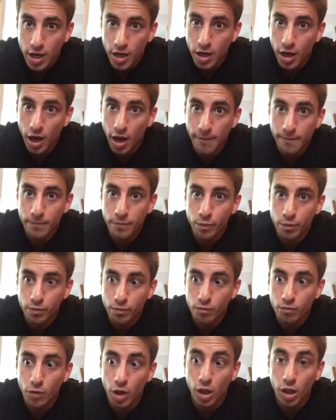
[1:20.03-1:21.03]
Um,
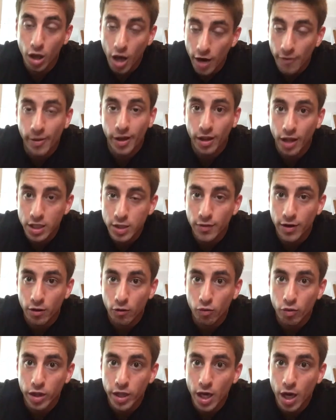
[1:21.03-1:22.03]
a lot of my clients find it
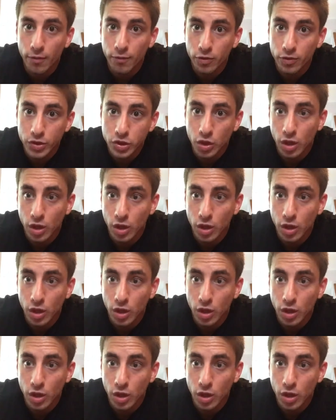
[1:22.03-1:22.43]
really helpful.